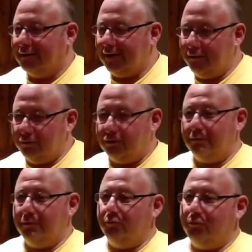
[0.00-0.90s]
They used
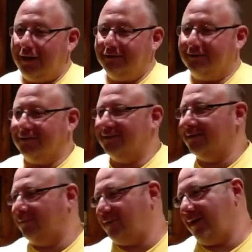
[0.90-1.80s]
him in wrestling
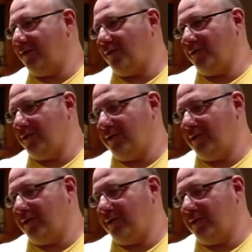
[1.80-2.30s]
to fight Hulk.